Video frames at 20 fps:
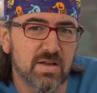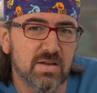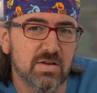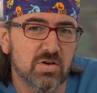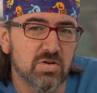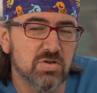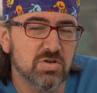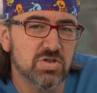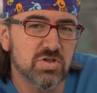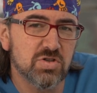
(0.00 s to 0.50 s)
and
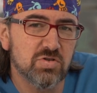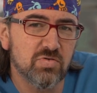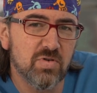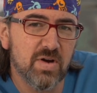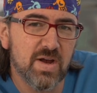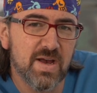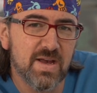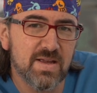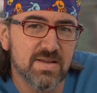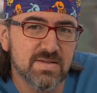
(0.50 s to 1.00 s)

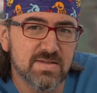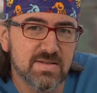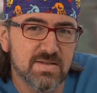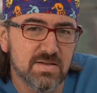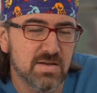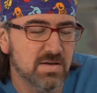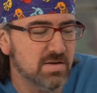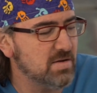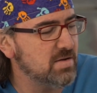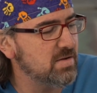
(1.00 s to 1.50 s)

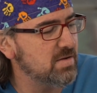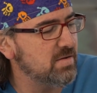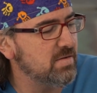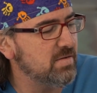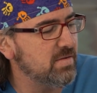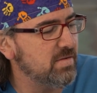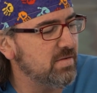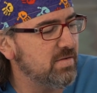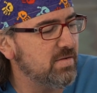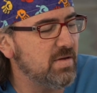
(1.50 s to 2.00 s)
constrains
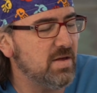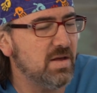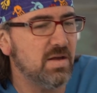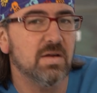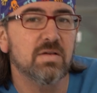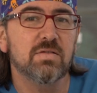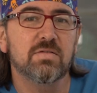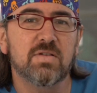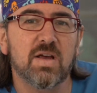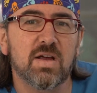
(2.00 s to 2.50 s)
the
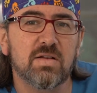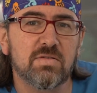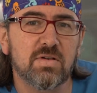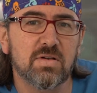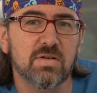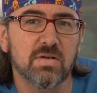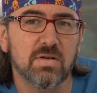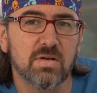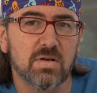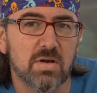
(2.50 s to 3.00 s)

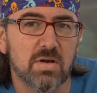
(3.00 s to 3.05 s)
tendon.